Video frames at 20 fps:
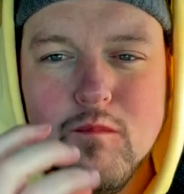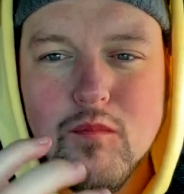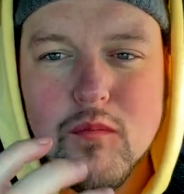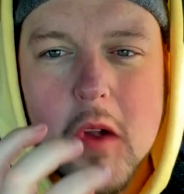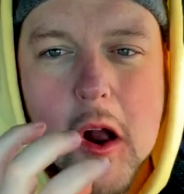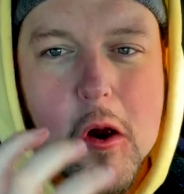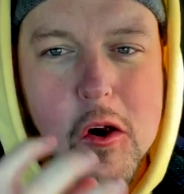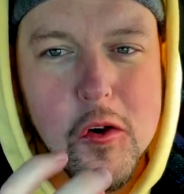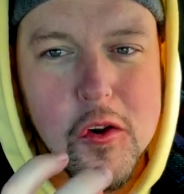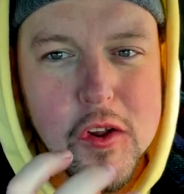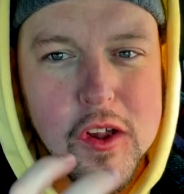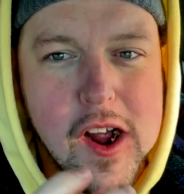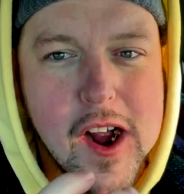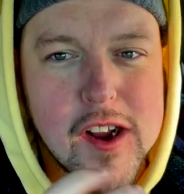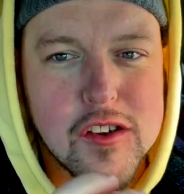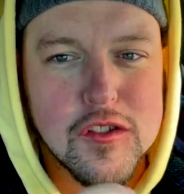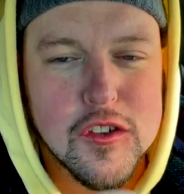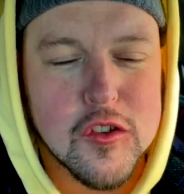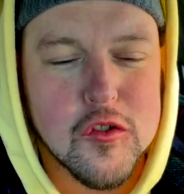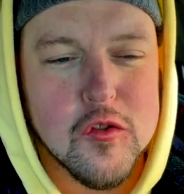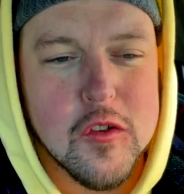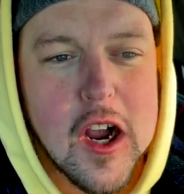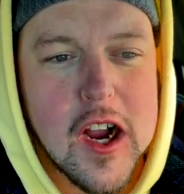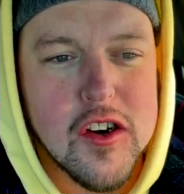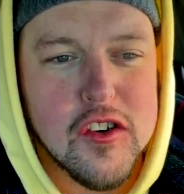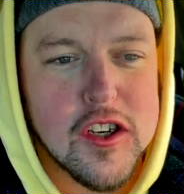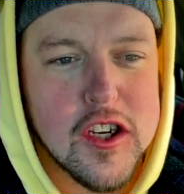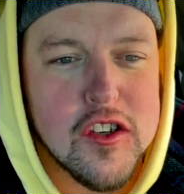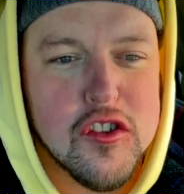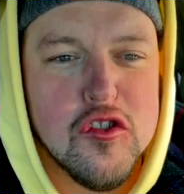a classic tried,
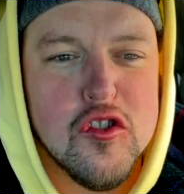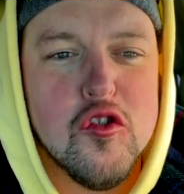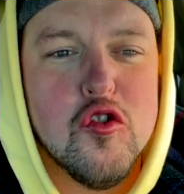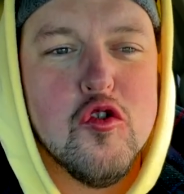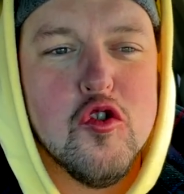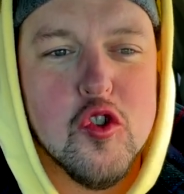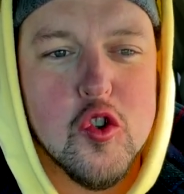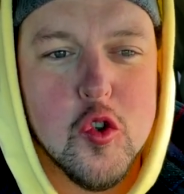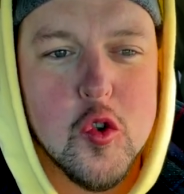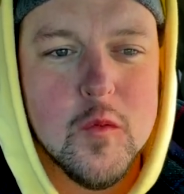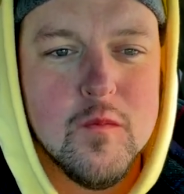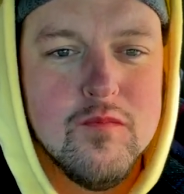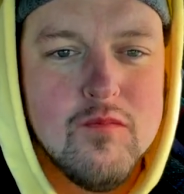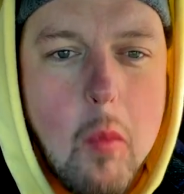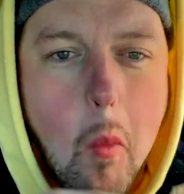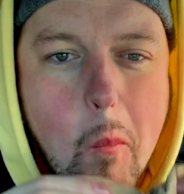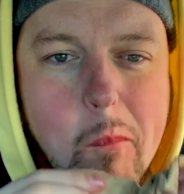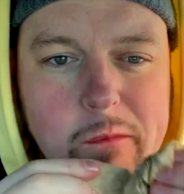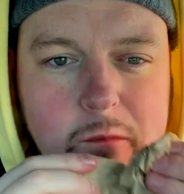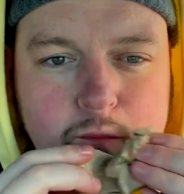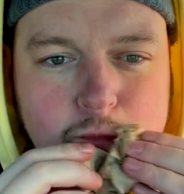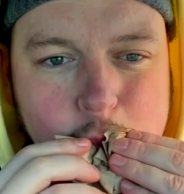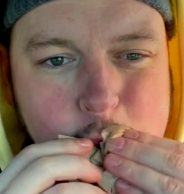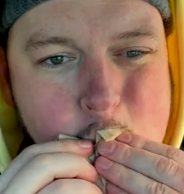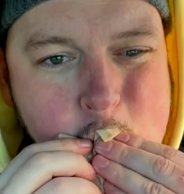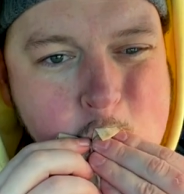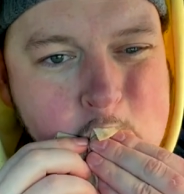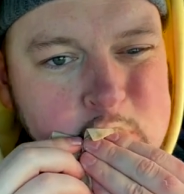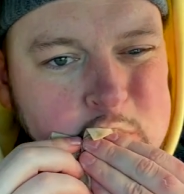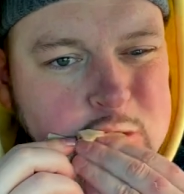tested, and true
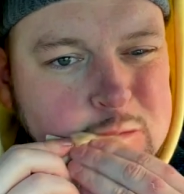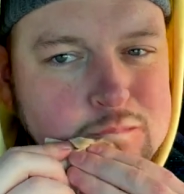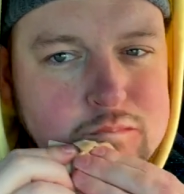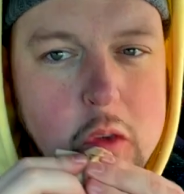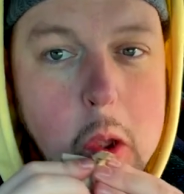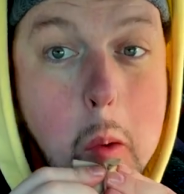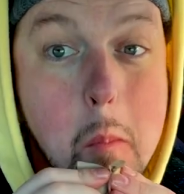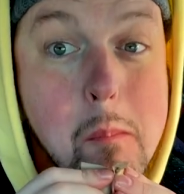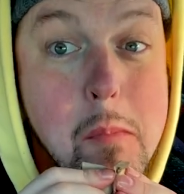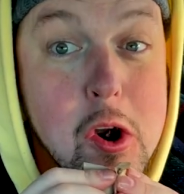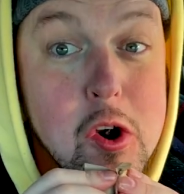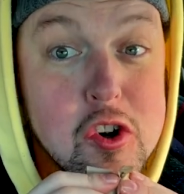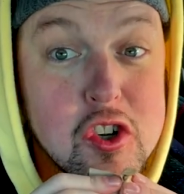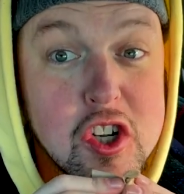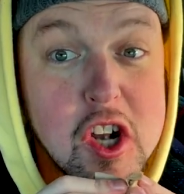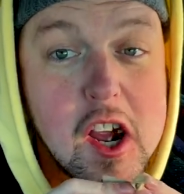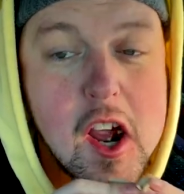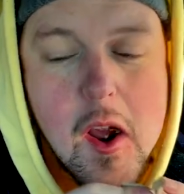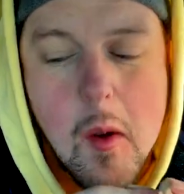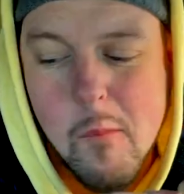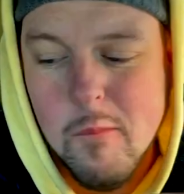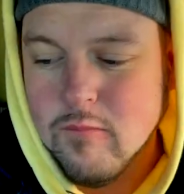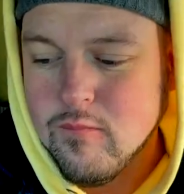Berger.